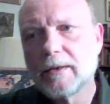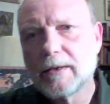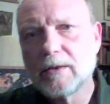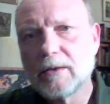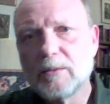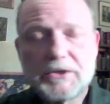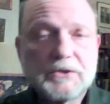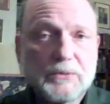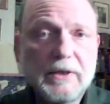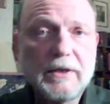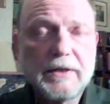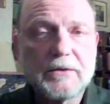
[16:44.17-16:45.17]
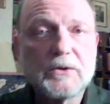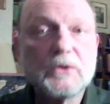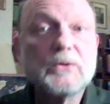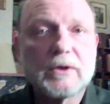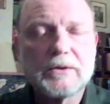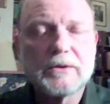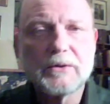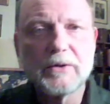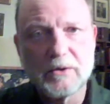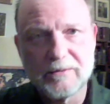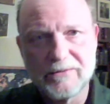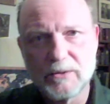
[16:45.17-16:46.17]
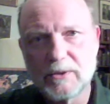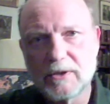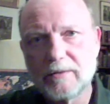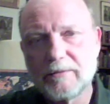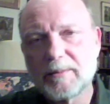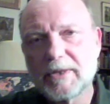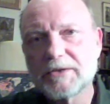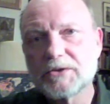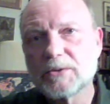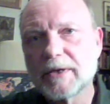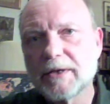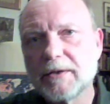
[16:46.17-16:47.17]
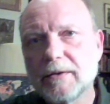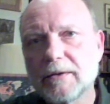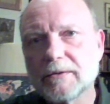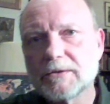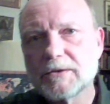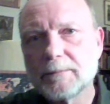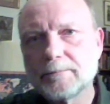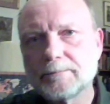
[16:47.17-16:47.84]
which is really the new world order, if you will, of the past 20 years.